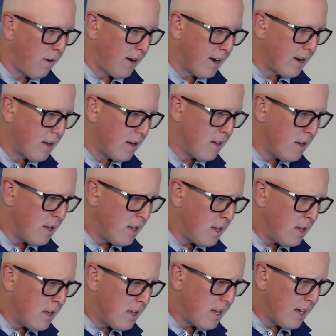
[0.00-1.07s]
I gotta
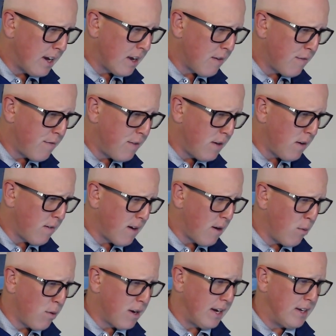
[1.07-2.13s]
figure out
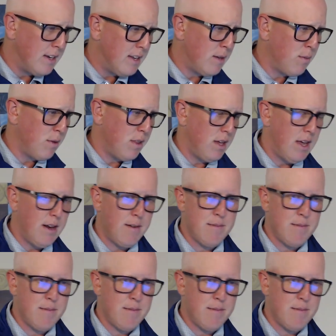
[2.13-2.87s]
what I did with it.